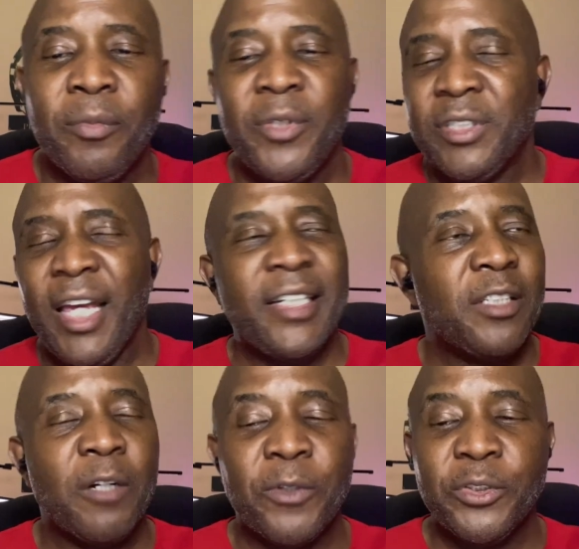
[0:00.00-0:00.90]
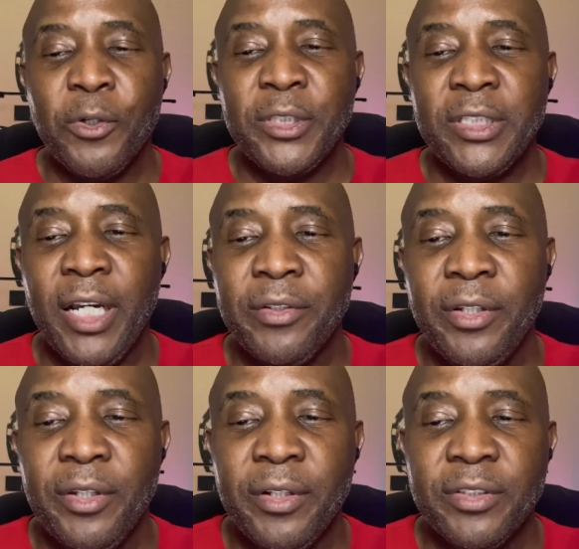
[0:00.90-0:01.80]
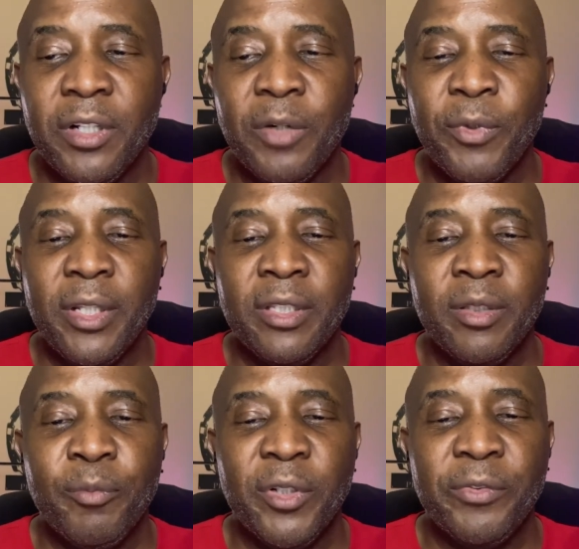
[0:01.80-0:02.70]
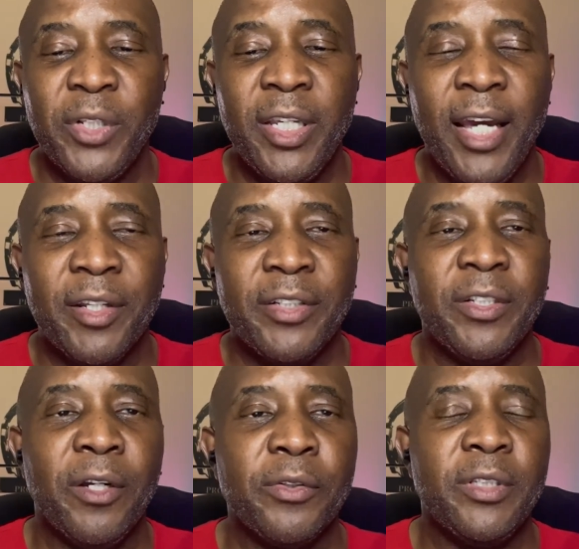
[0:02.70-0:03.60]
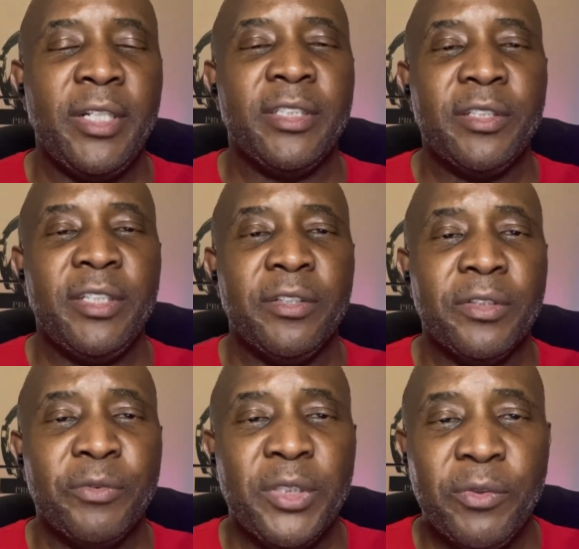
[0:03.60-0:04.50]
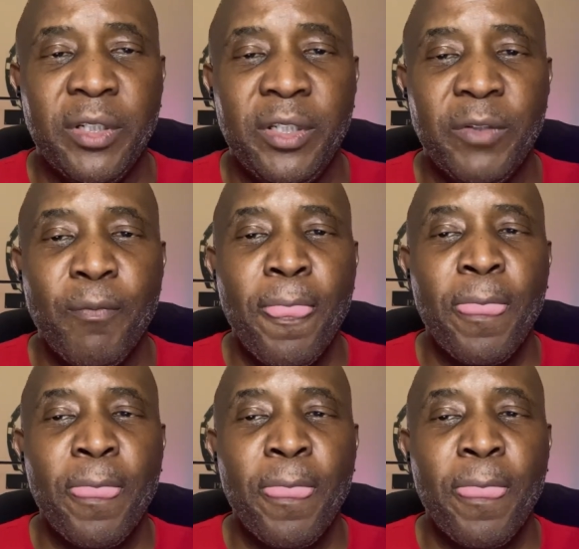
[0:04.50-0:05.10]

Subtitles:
There's a lot of software choices out there you can start with, but you really have to consider all those things in terms of what you want to do.